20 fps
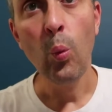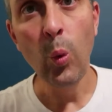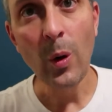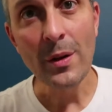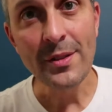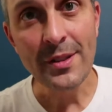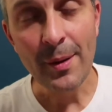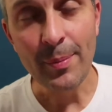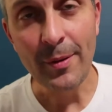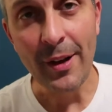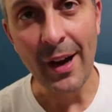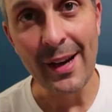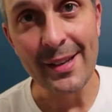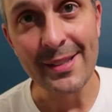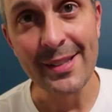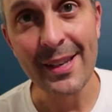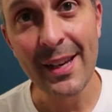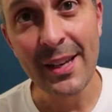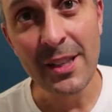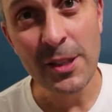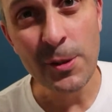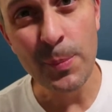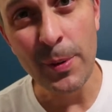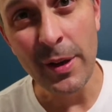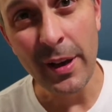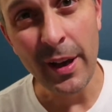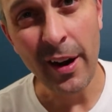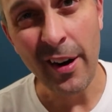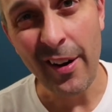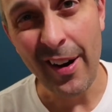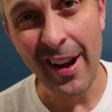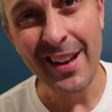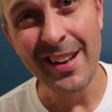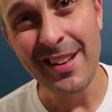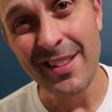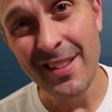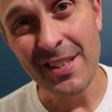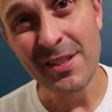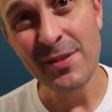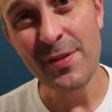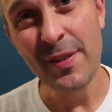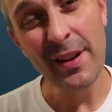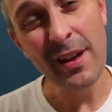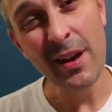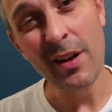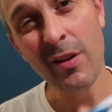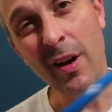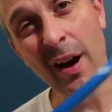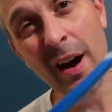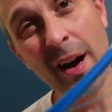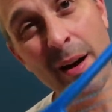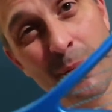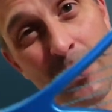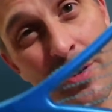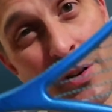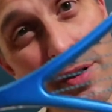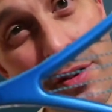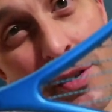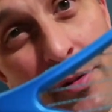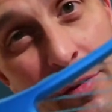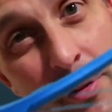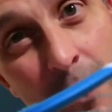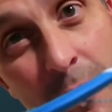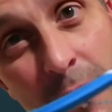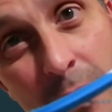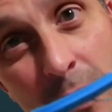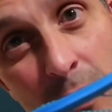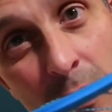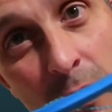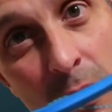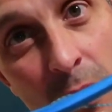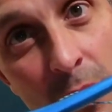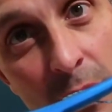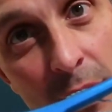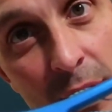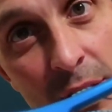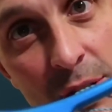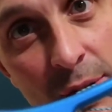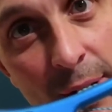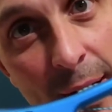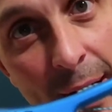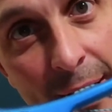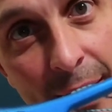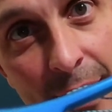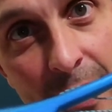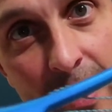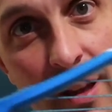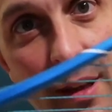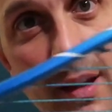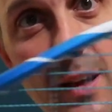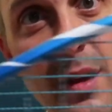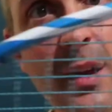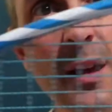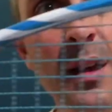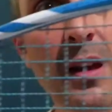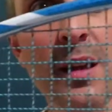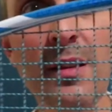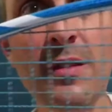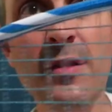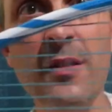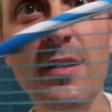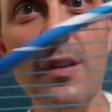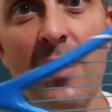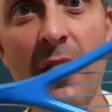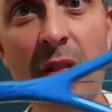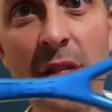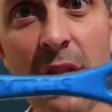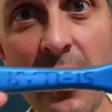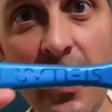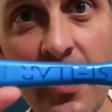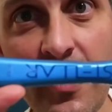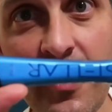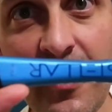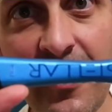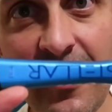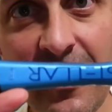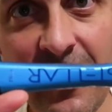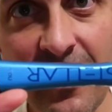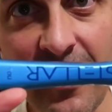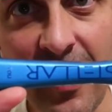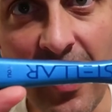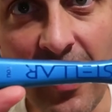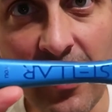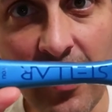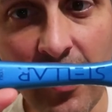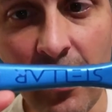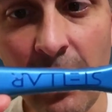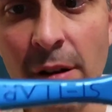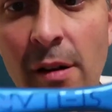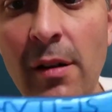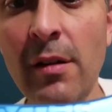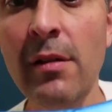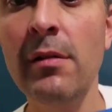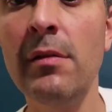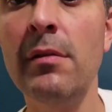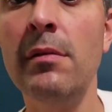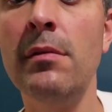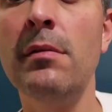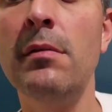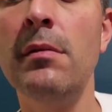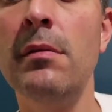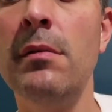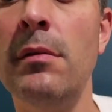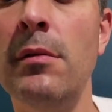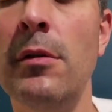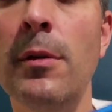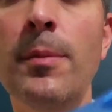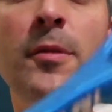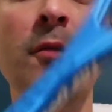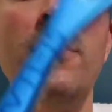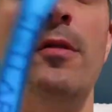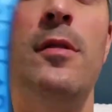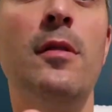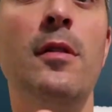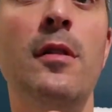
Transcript: What's up guys, it's Pierre, and in this video I'm going to review this racket. It's the Stellar The